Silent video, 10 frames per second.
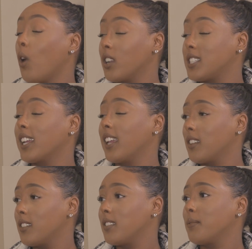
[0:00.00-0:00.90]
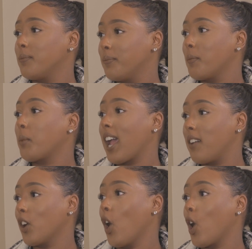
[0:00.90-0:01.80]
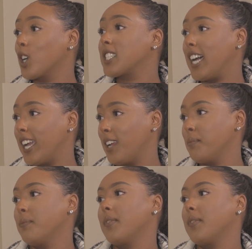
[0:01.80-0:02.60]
But wanting it, but having a hard time.